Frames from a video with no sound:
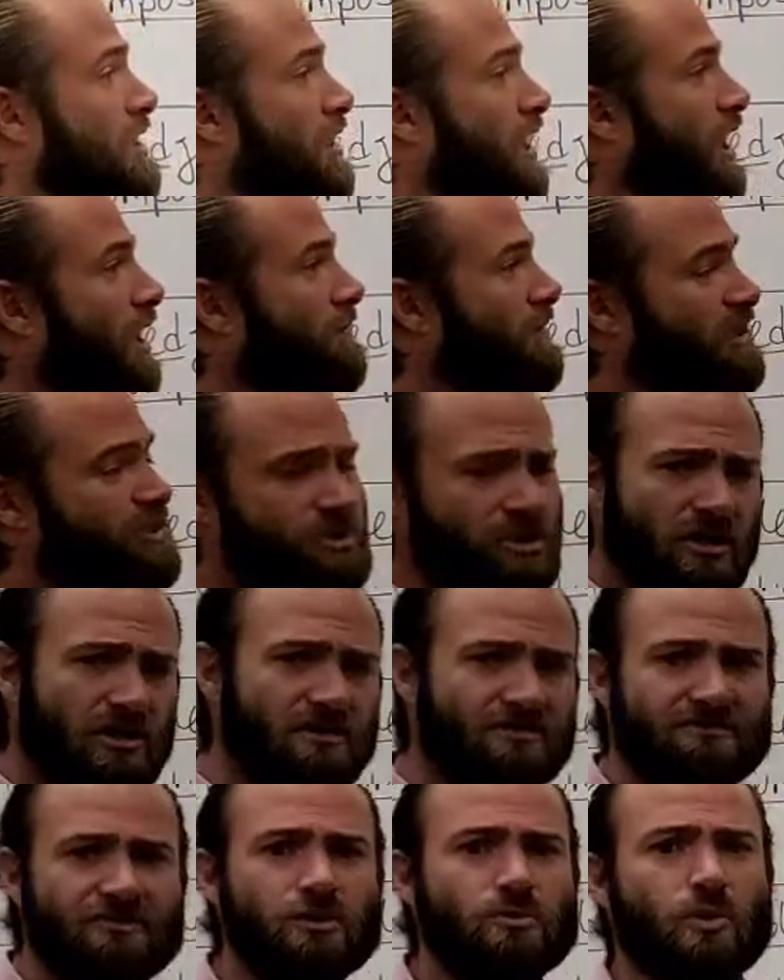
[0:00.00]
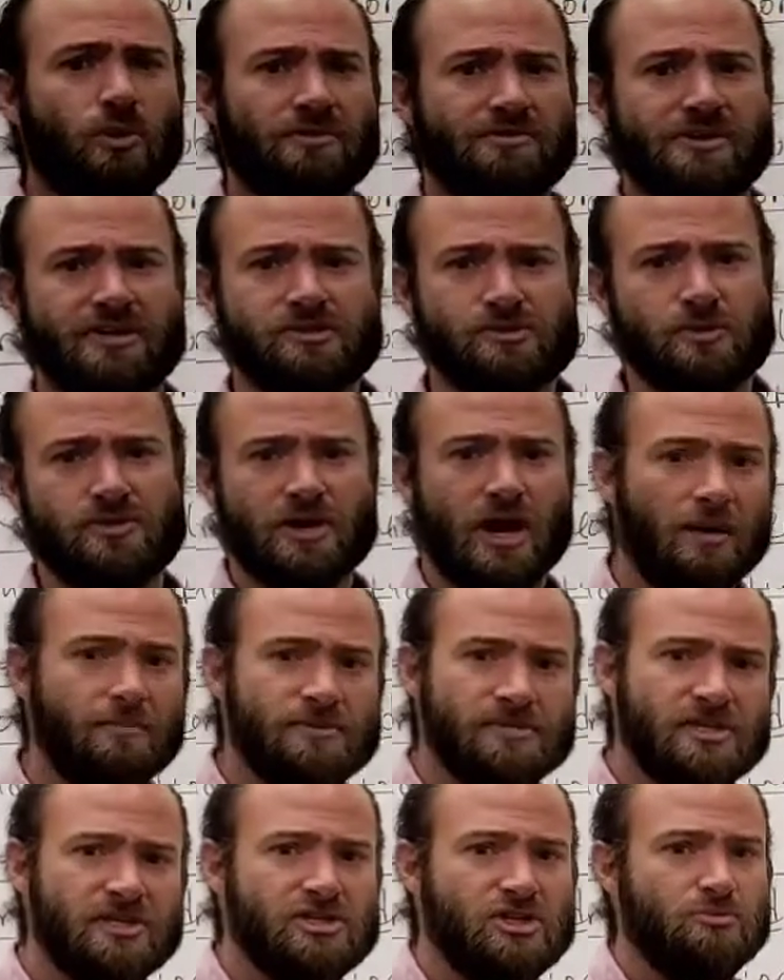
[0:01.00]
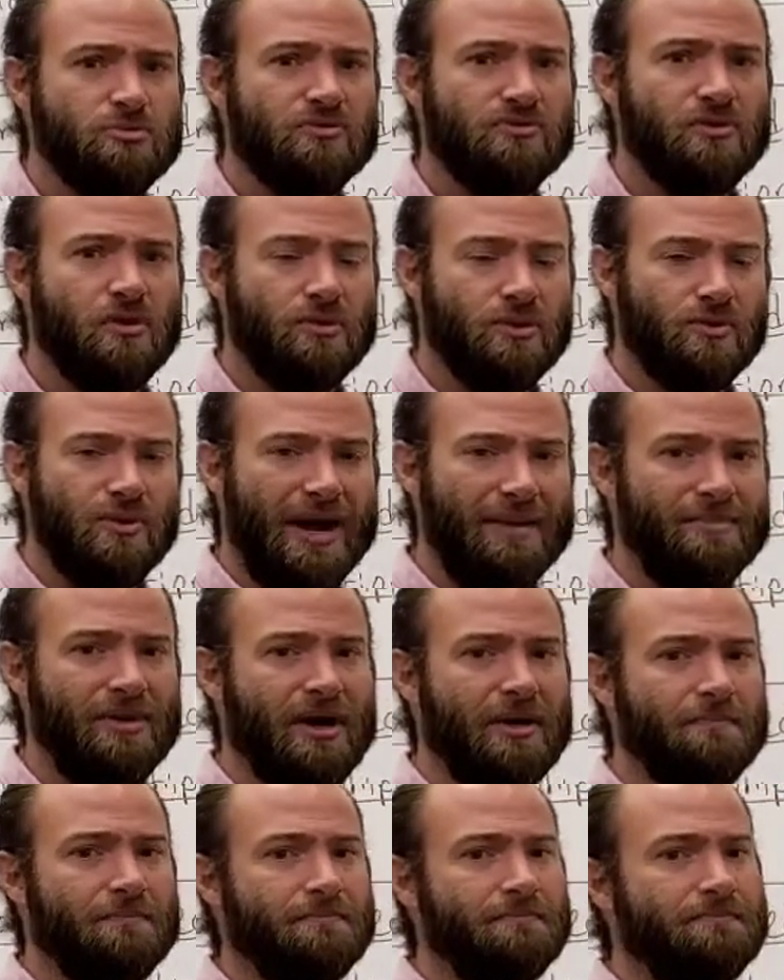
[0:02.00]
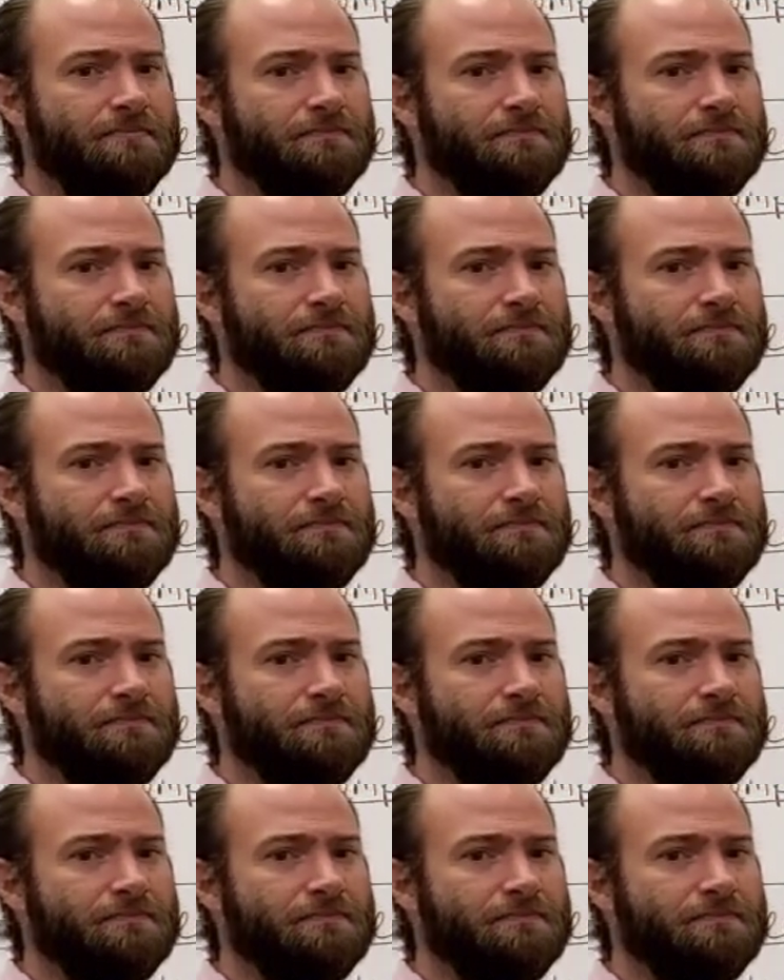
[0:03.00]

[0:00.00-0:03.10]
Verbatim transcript: Uh, let's look at a few more things with composition before we wrap up.